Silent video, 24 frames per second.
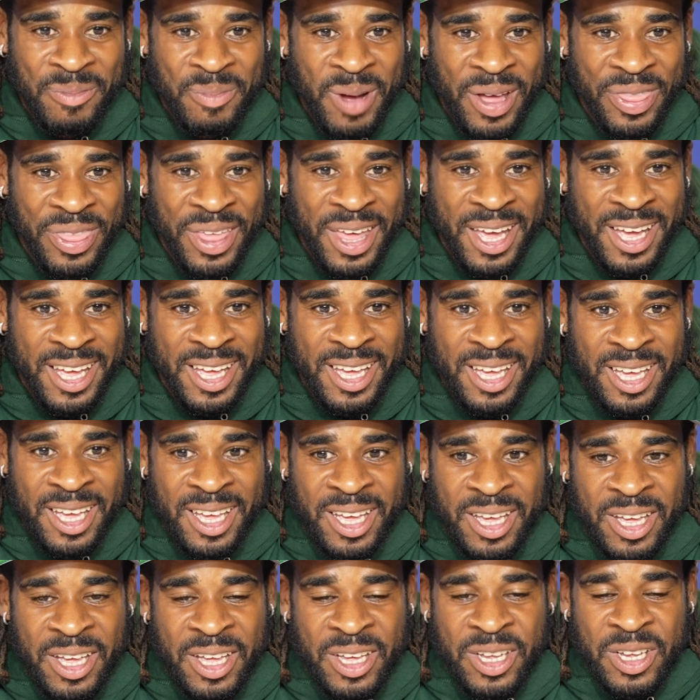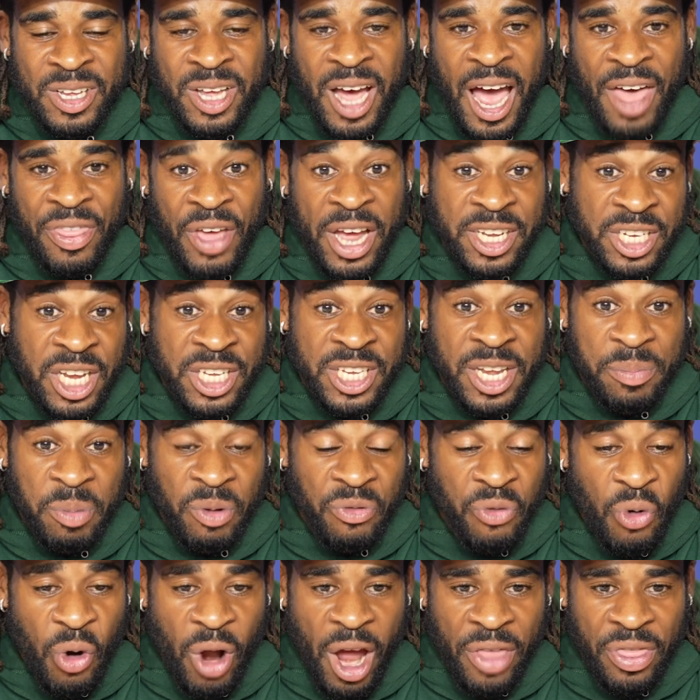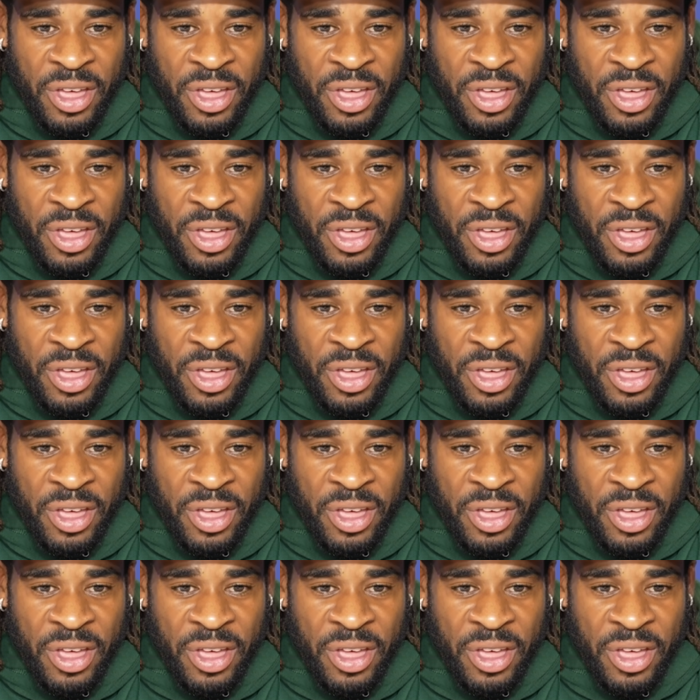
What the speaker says: I think, as I said before,